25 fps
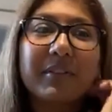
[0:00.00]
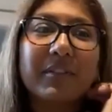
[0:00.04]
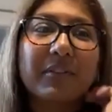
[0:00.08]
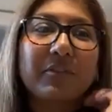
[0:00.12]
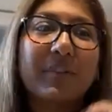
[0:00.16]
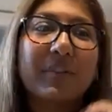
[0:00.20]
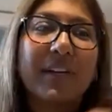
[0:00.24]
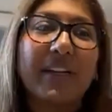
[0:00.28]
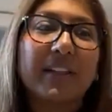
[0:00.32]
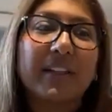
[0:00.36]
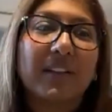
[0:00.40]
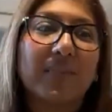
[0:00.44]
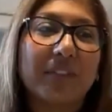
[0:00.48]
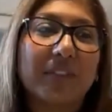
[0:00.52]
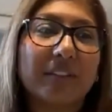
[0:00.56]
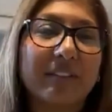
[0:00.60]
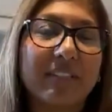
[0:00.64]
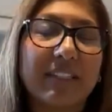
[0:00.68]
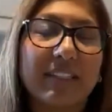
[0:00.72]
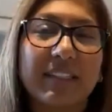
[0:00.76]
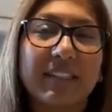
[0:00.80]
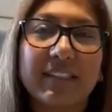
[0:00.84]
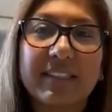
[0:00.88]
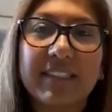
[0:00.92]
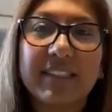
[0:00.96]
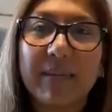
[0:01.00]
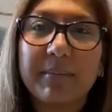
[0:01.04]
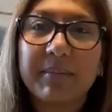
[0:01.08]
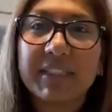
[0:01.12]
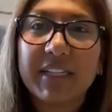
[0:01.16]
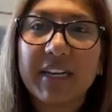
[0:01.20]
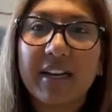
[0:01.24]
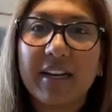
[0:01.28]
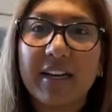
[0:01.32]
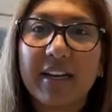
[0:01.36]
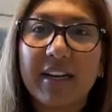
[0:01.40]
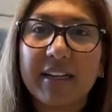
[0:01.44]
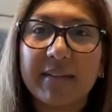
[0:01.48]
transfers at the same
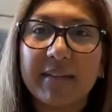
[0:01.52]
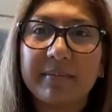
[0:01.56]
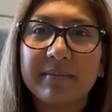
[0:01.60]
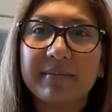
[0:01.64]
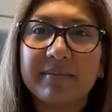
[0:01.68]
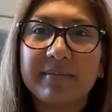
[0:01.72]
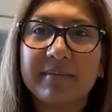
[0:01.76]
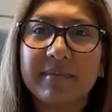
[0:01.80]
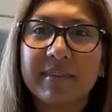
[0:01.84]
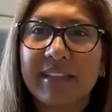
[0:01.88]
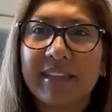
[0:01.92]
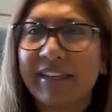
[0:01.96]
time.